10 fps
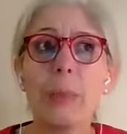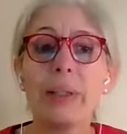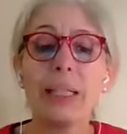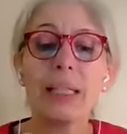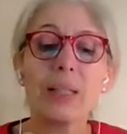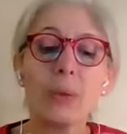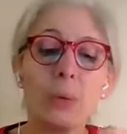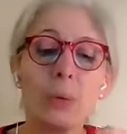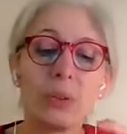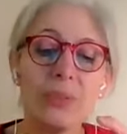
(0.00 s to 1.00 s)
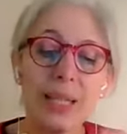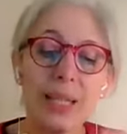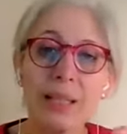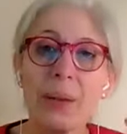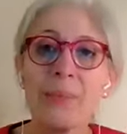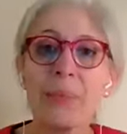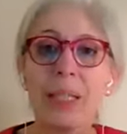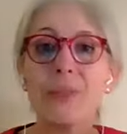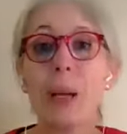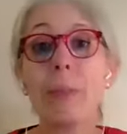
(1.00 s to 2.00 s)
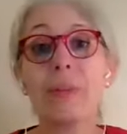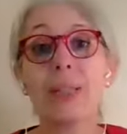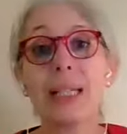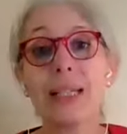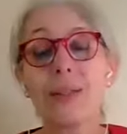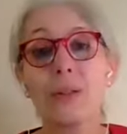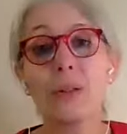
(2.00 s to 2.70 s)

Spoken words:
but then it always evaporates, you know,